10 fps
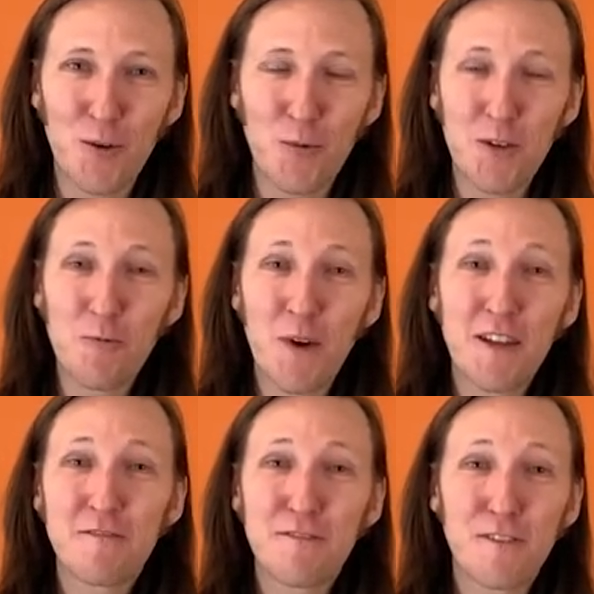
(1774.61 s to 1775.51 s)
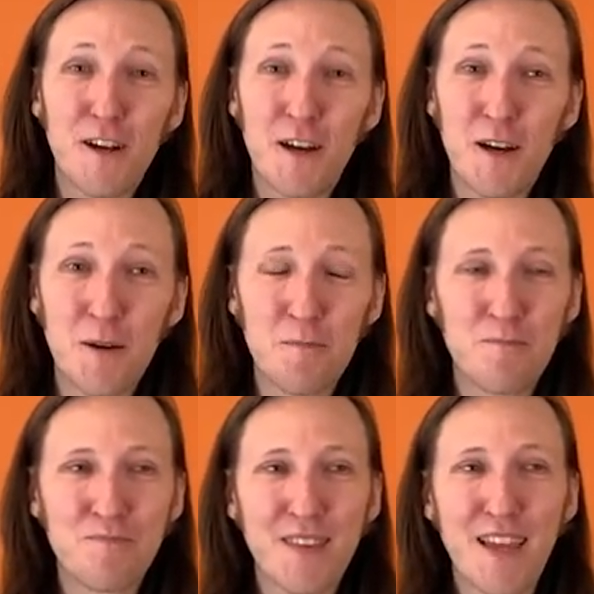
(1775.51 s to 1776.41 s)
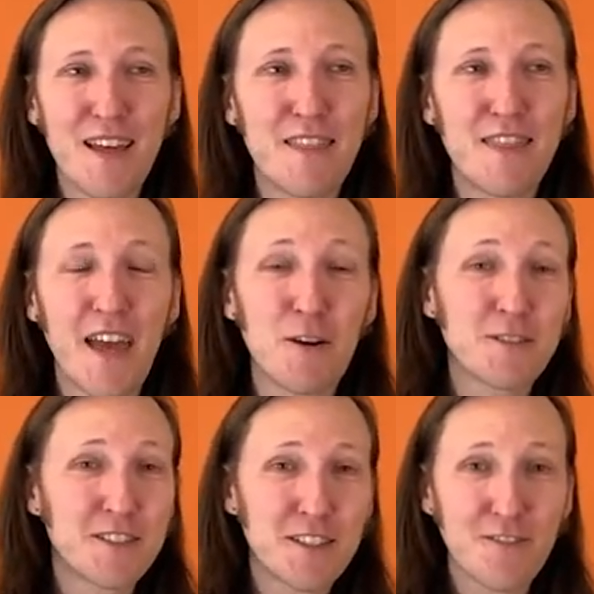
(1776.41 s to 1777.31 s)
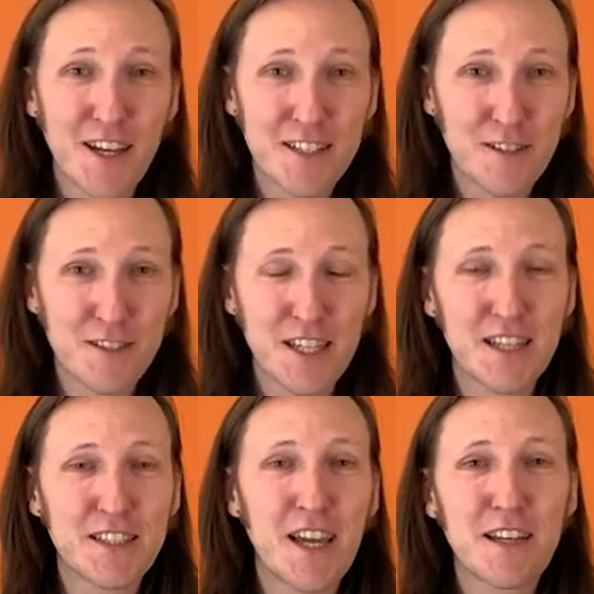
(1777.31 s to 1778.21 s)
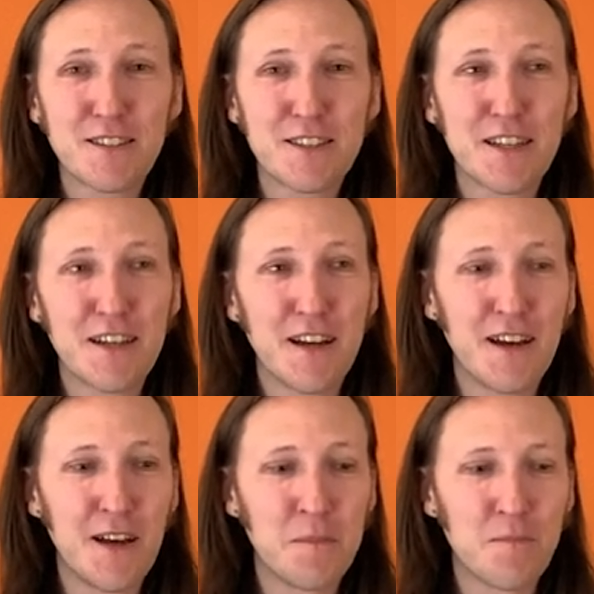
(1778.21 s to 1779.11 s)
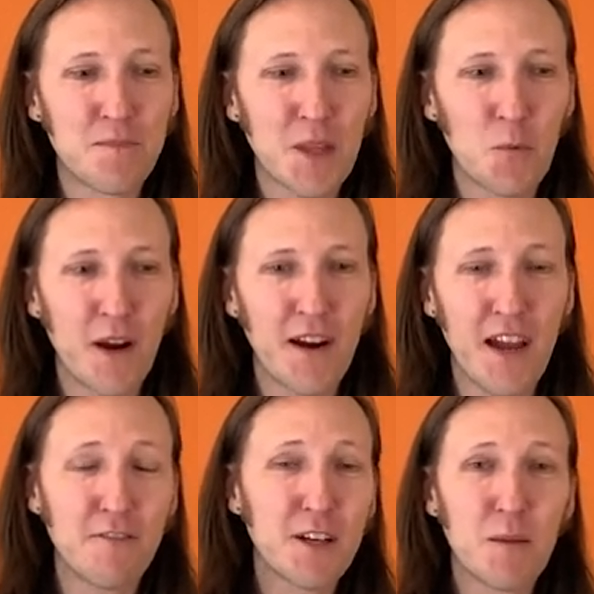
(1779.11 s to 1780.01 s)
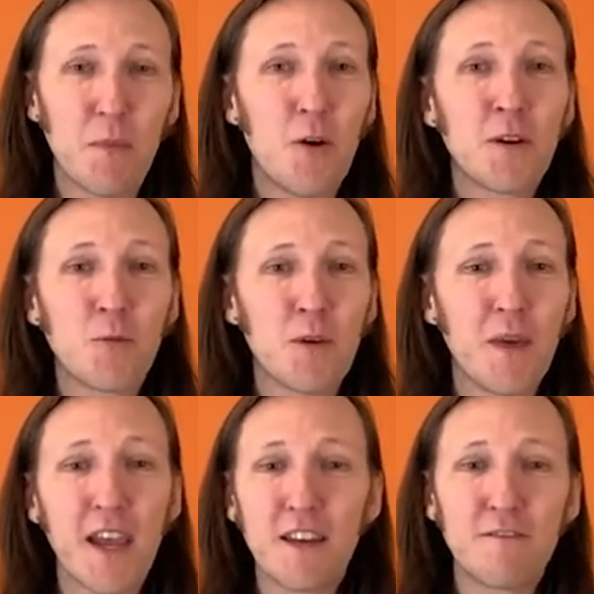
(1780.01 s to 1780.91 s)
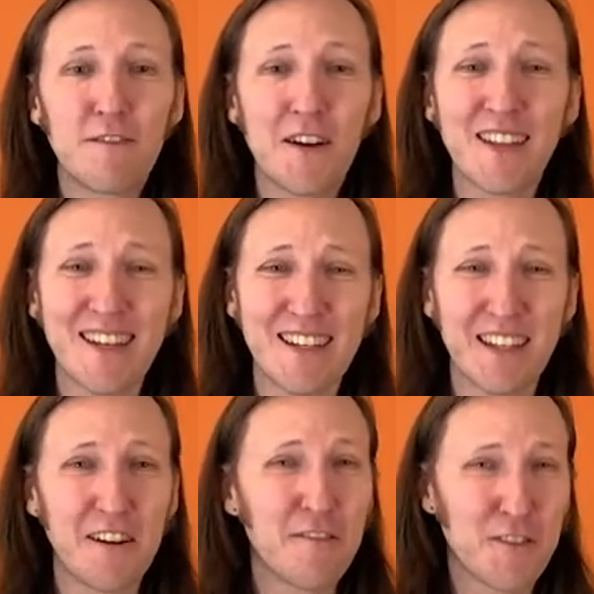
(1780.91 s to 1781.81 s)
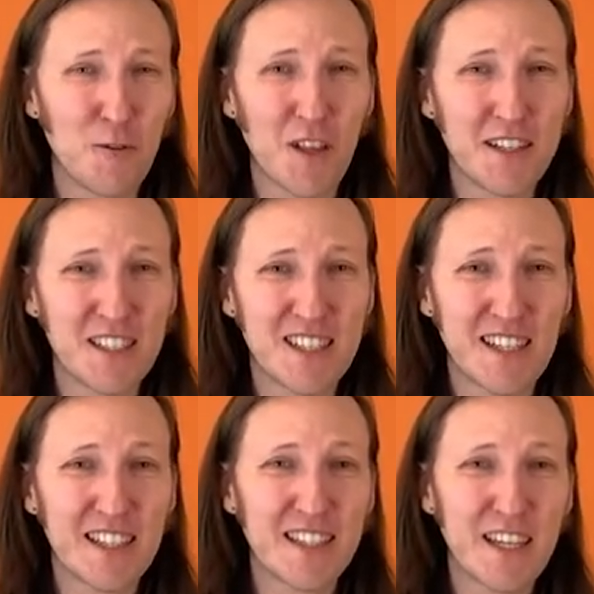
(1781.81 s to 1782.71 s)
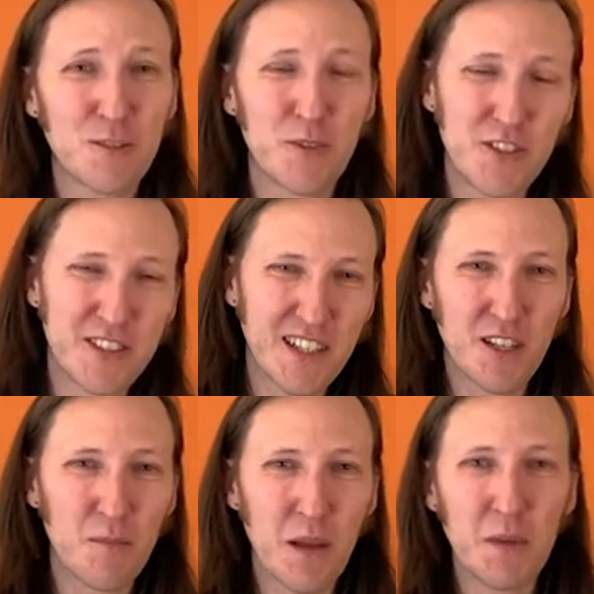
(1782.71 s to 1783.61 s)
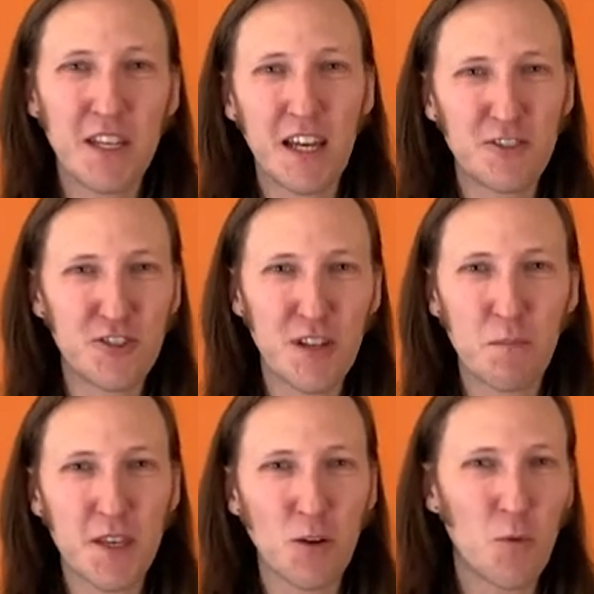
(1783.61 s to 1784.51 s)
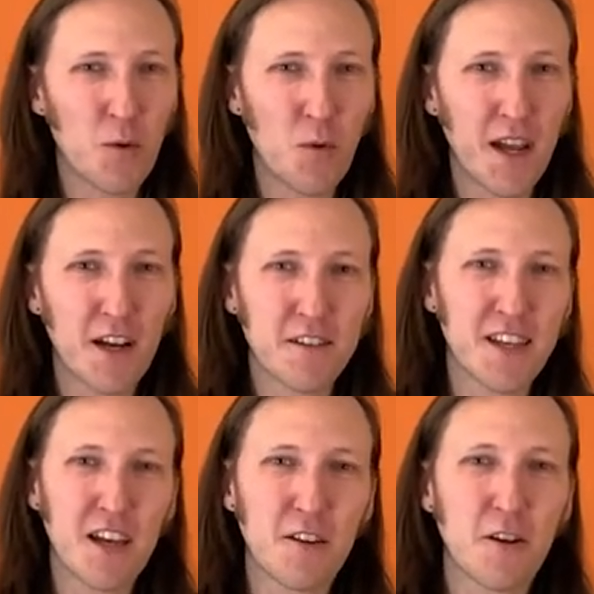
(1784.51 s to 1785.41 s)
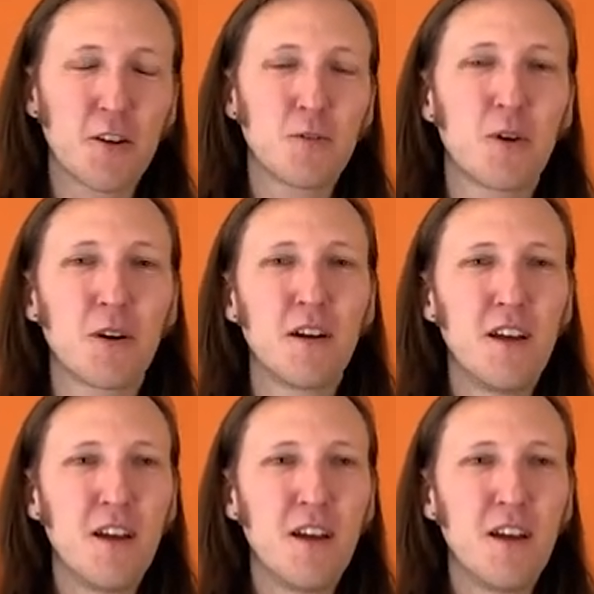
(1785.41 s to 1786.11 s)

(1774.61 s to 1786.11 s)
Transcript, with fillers: We went from thousands of lines of CSS, where every component we made felt like it needed a few lines of CSS. We just needed to maybe nudge something one way or the other, or